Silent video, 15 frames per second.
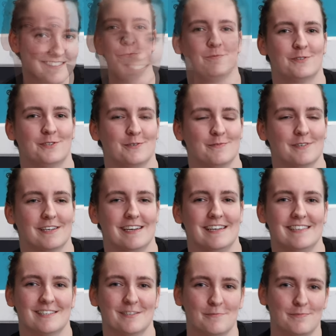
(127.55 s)
I'm super
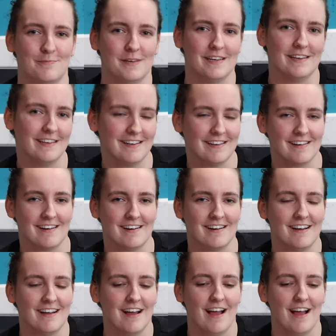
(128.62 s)
keen to be here